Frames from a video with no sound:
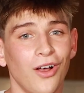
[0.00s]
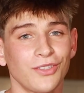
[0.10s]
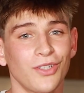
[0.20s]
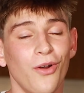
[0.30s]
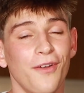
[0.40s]

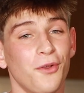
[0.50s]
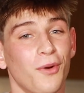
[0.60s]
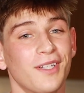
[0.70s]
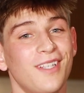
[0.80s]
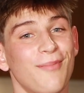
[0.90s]
Also, if you
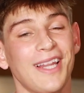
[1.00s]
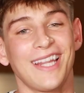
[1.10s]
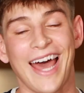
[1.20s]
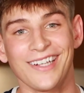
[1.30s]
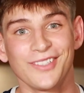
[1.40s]
want to see my
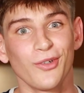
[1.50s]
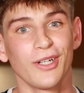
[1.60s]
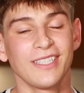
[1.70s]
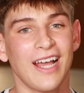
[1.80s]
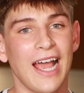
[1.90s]
last
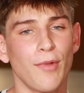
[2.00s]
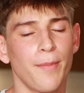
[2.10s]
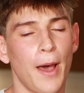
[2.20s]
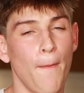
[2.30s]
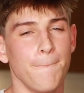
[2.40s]
story time
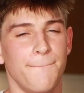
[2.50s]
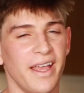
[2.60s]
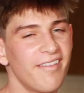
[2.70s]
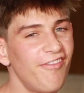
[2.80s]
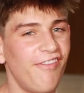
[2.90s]
about
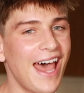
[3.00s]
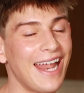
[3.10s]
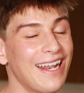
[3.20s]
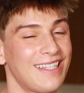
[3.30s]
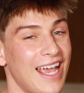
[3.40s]
Big
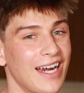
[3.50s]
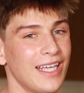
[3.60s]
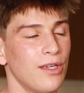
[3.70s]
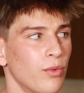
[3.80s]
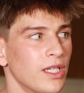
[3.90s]
Fat
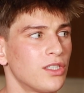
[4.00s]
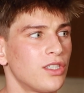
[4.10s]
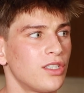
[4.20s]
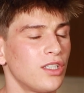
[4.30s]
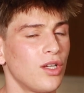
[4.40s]
Daddy,
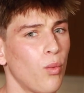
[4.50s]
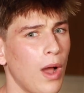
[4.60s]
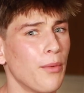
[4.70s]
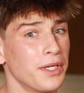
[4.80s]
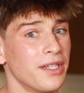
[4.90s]
which
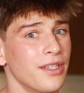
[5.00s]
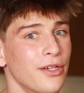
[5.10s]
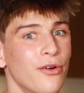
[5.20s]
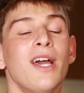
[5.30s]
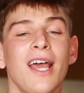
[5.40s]
why wouldn't
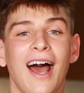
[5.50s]
you?